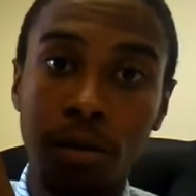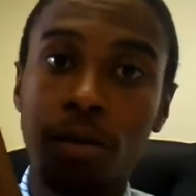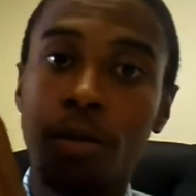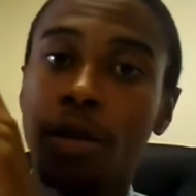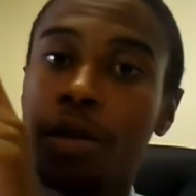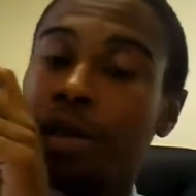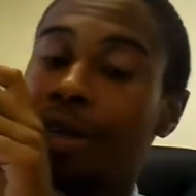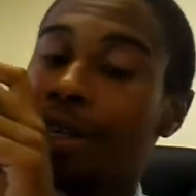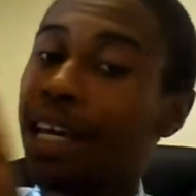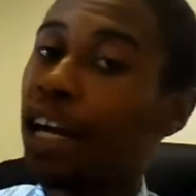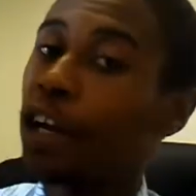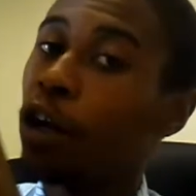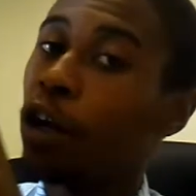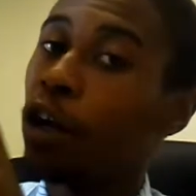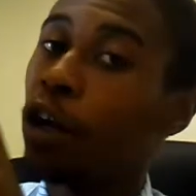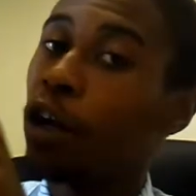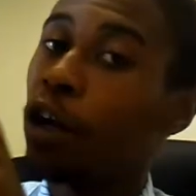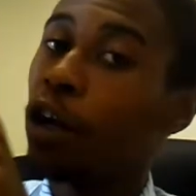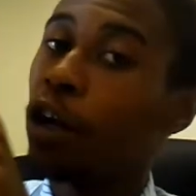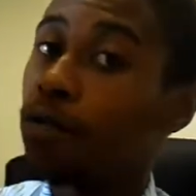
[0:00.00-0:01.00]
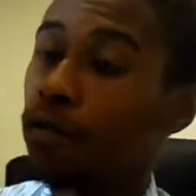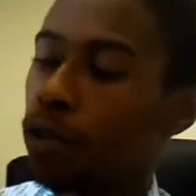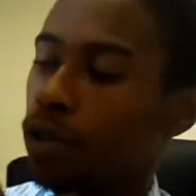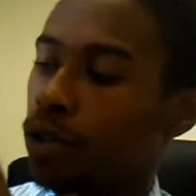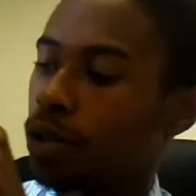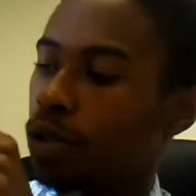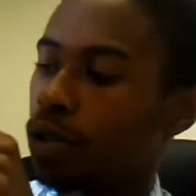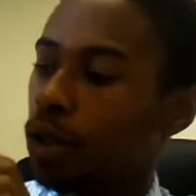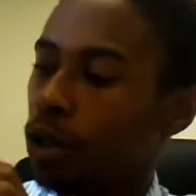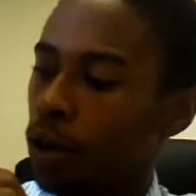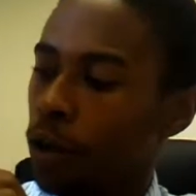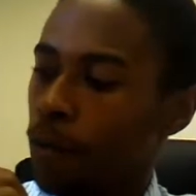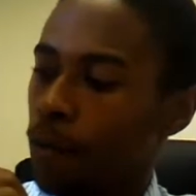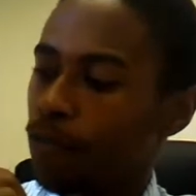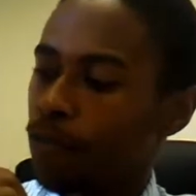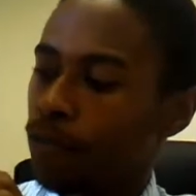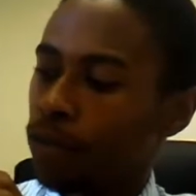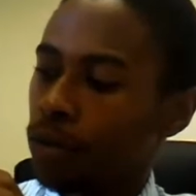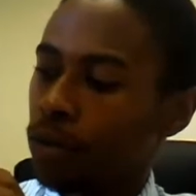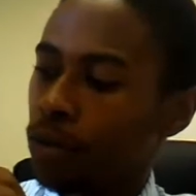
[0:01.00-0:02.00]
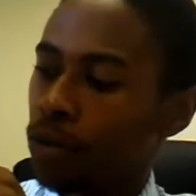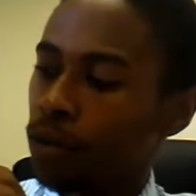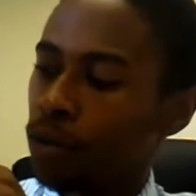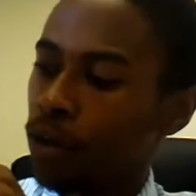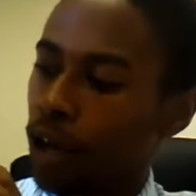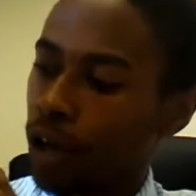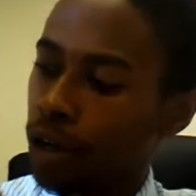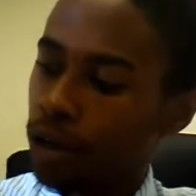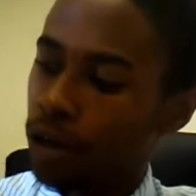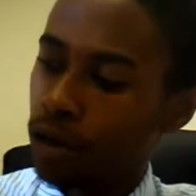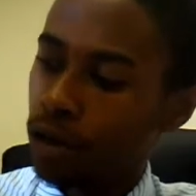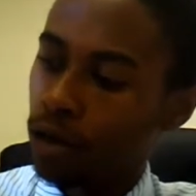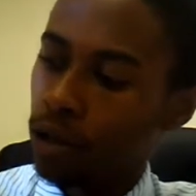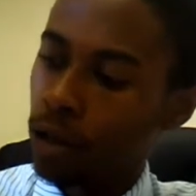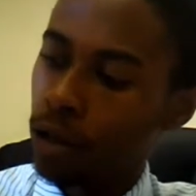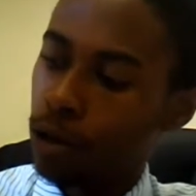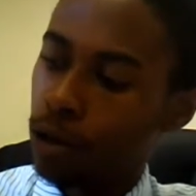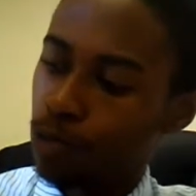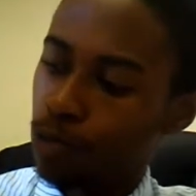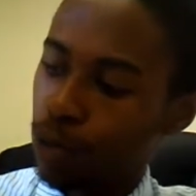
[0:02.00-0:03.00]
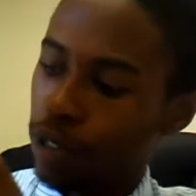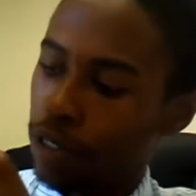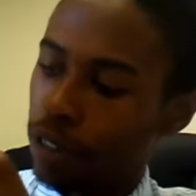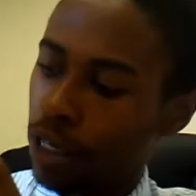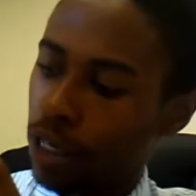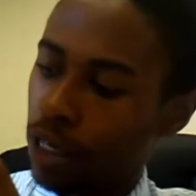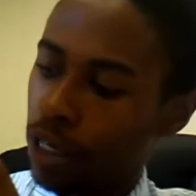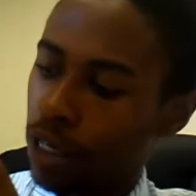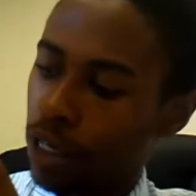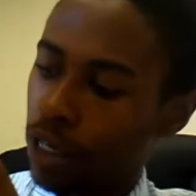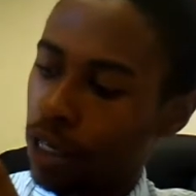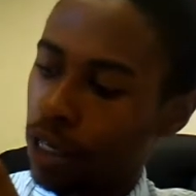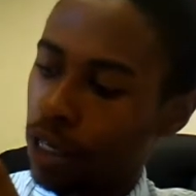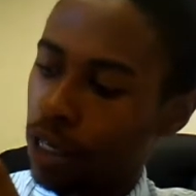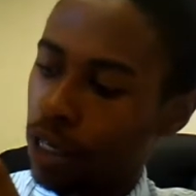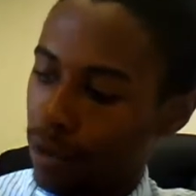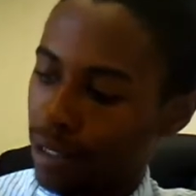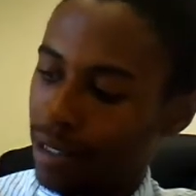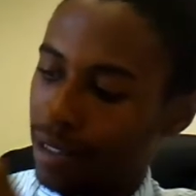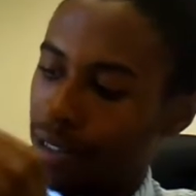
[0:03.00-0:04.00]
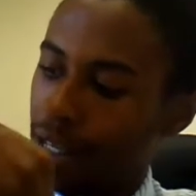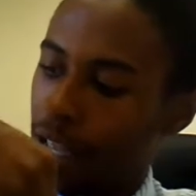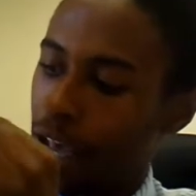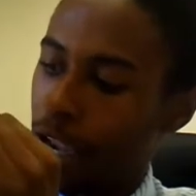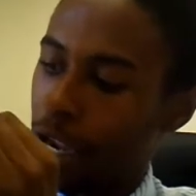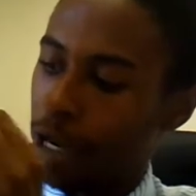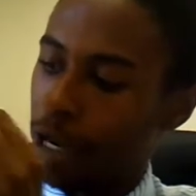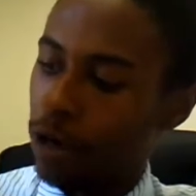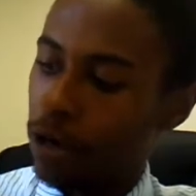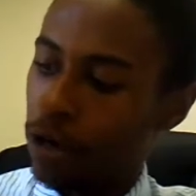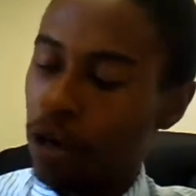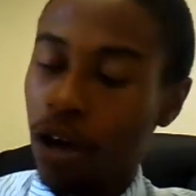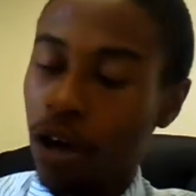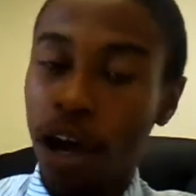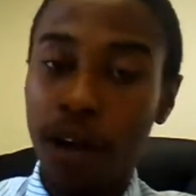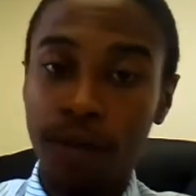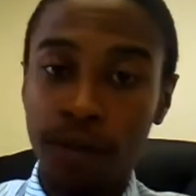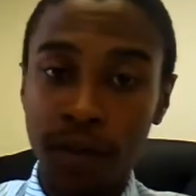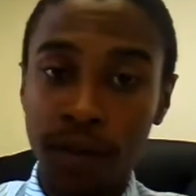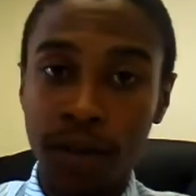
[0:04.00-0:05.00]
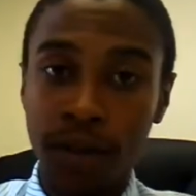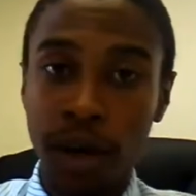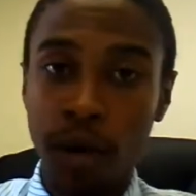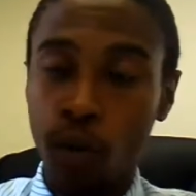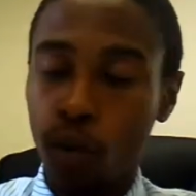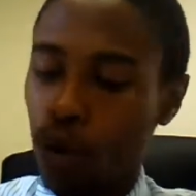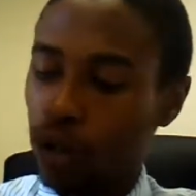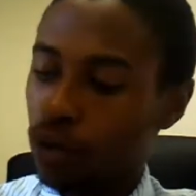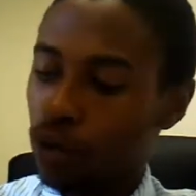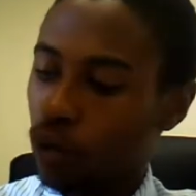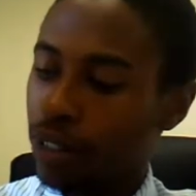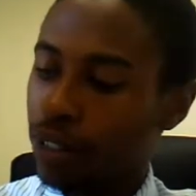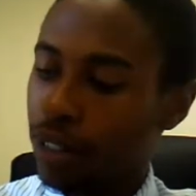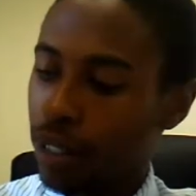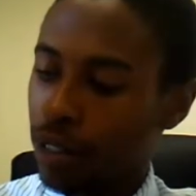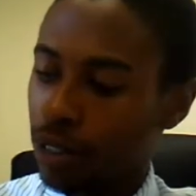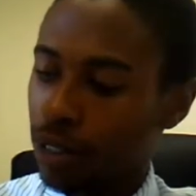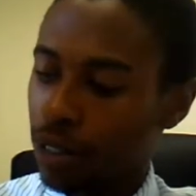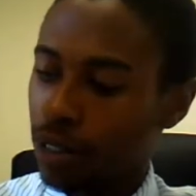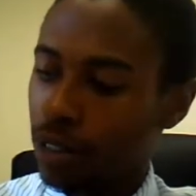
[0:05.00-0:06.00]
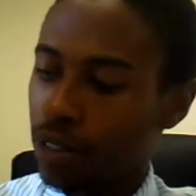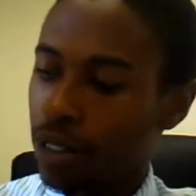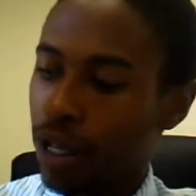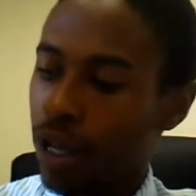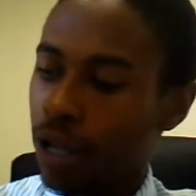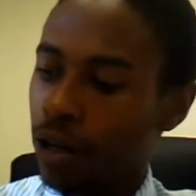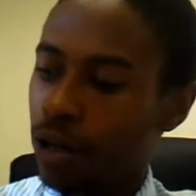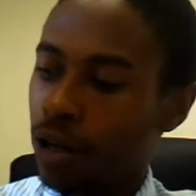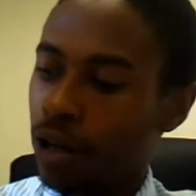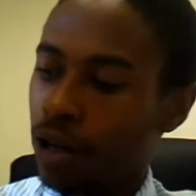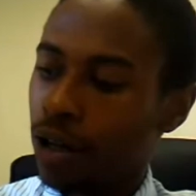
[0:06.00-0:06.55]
It cannot be different. Then they just print their name, they must sign, and what date did they sign.